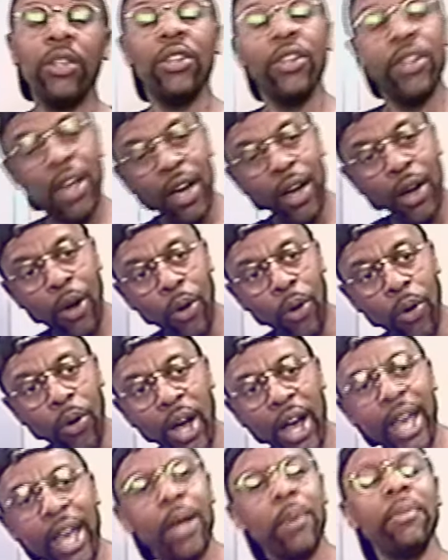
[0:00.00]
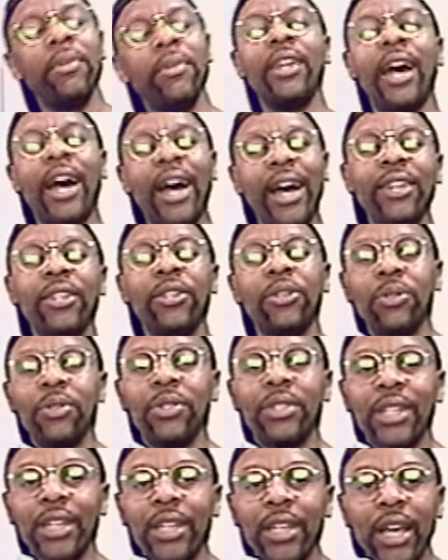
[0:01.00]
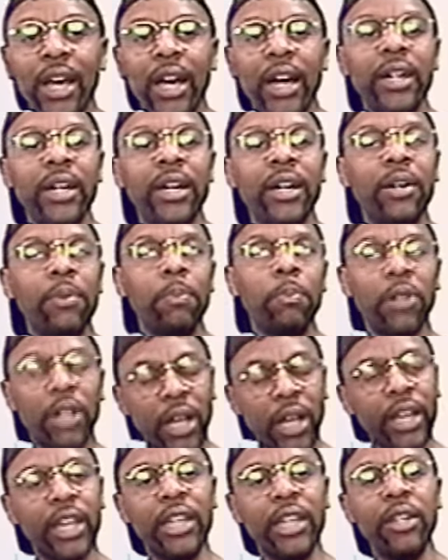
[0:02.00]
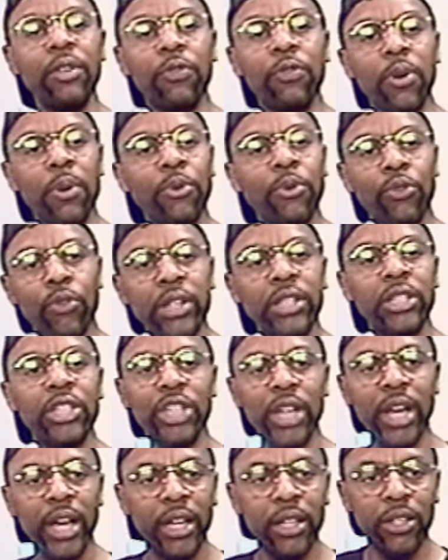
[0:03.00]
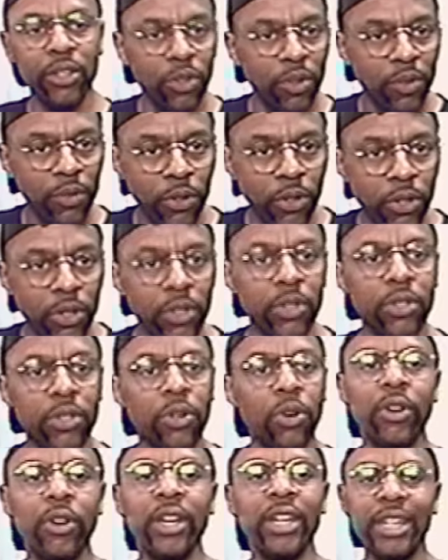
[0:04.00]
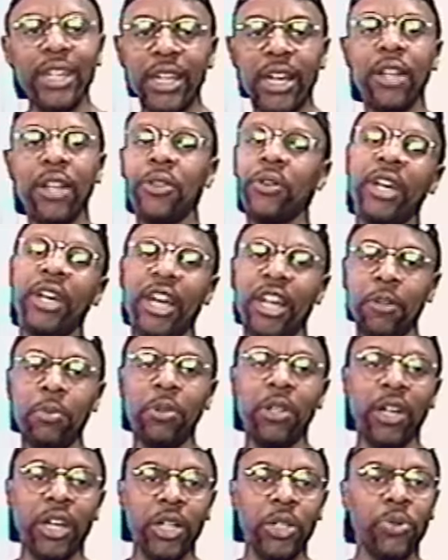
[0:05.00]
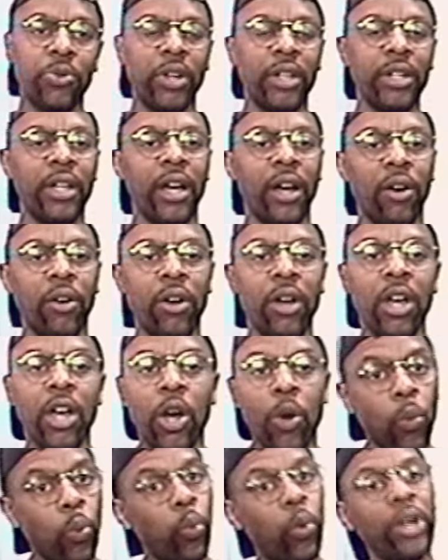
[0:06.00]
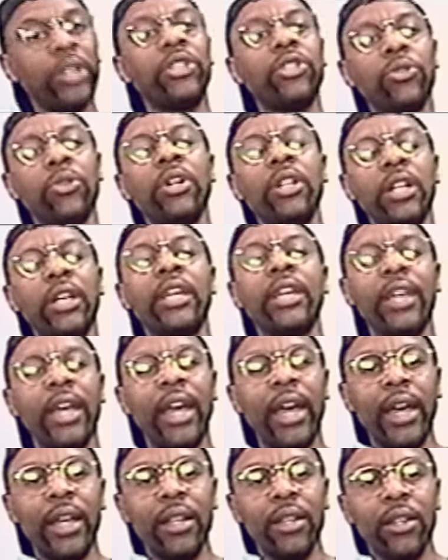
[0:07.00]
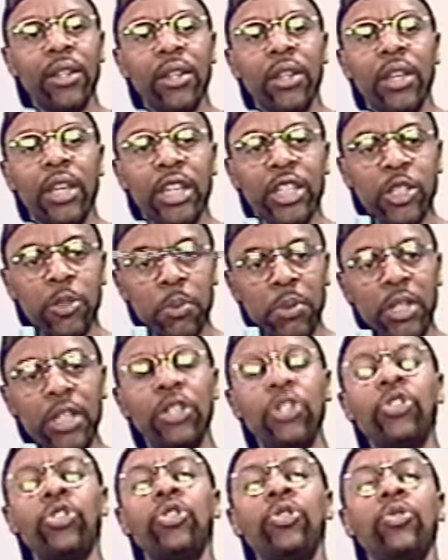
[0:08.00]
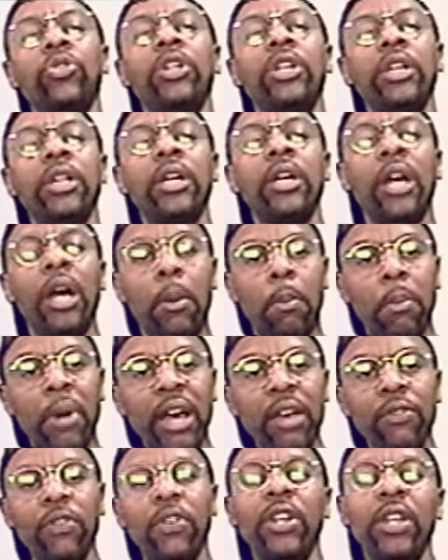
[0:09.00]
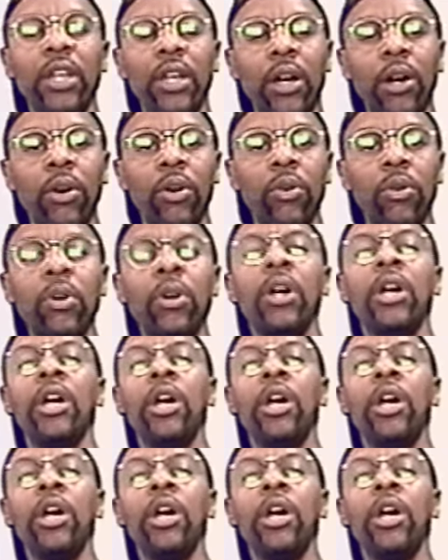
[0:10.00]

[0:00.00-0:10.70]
No, I am not using a plugin from Red Giant Universe or any other kind of plugins right now. What you are looking at is me shooting my video